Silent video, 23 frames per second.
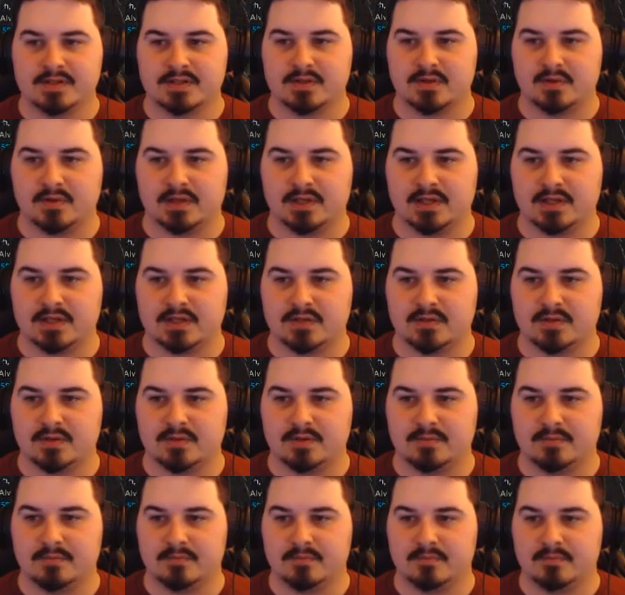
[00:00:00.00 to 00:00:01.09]
Let's go and get to
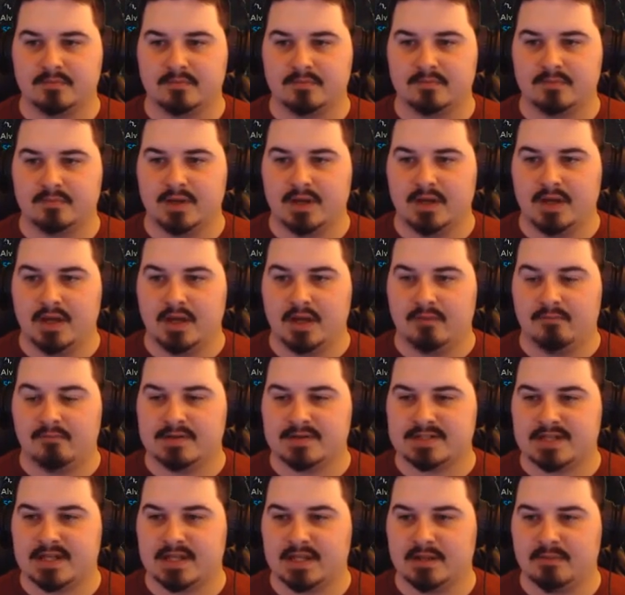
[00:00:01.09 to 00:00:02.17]
it.
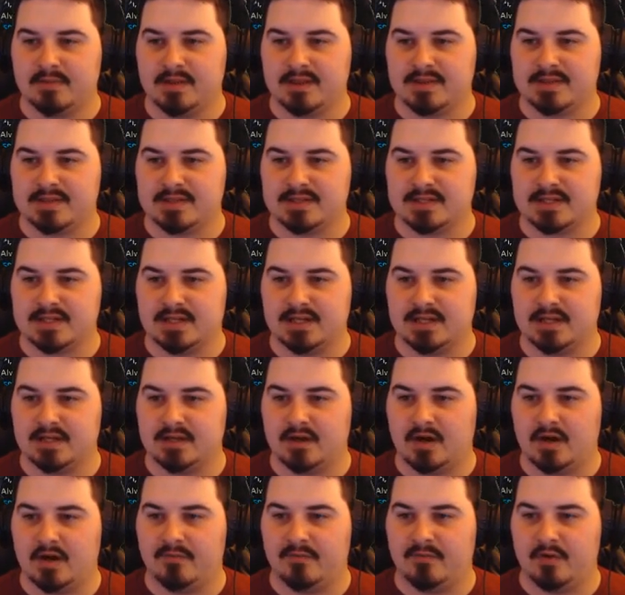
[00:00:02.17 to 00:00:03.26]
Investigate the blessings in
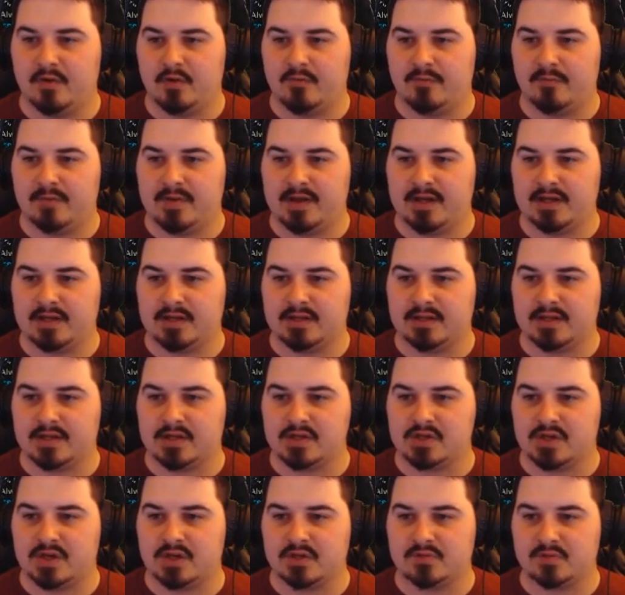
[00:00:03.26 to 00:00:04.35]
the our plan to
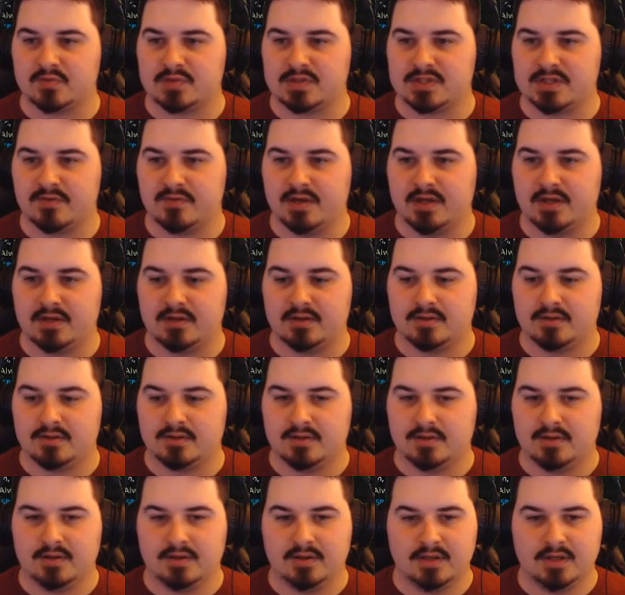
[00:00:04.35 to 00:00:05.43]
collect shards for Syria.
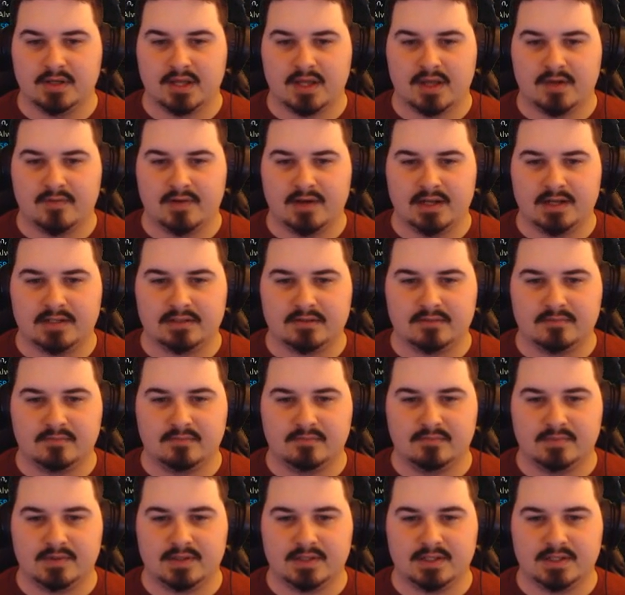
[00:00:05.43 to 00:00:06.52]
Have I not
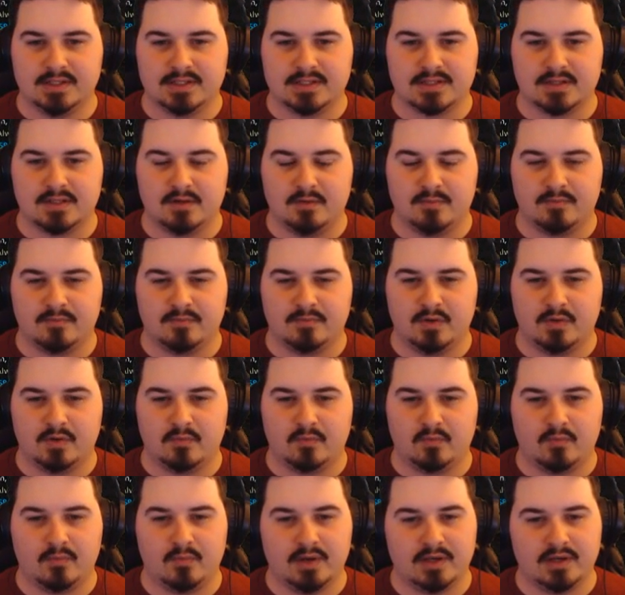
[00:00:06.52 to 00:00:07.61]
done this? Oh,
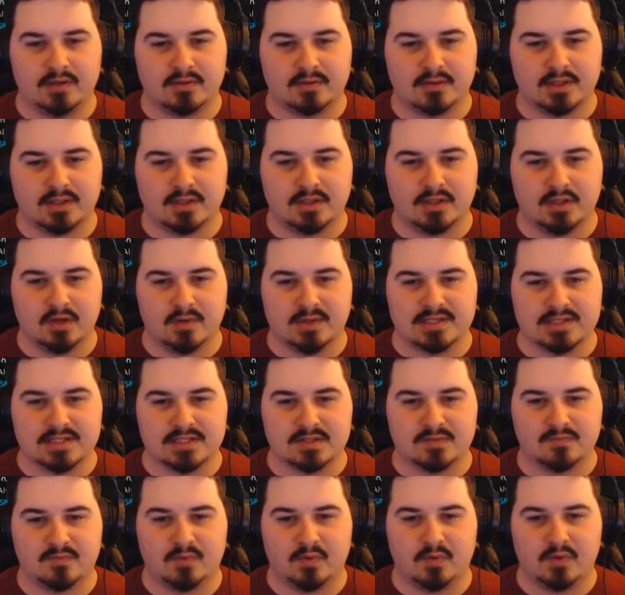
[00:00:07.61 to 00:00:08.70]
no, wait. No, this
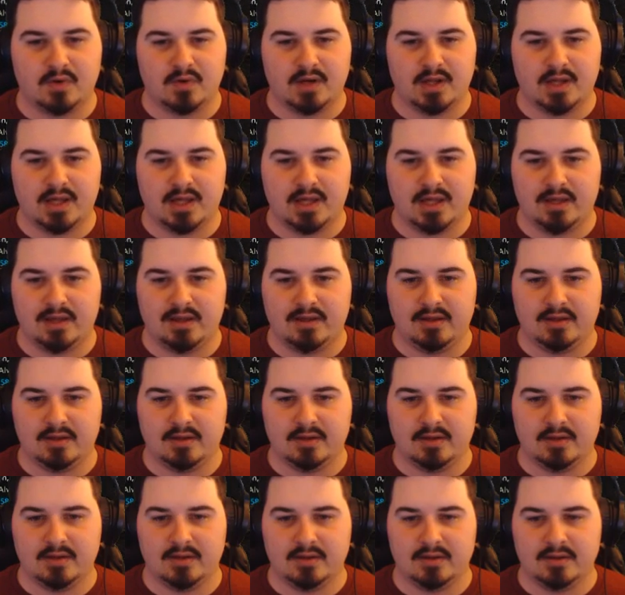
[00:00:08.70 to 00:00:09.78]
is for a...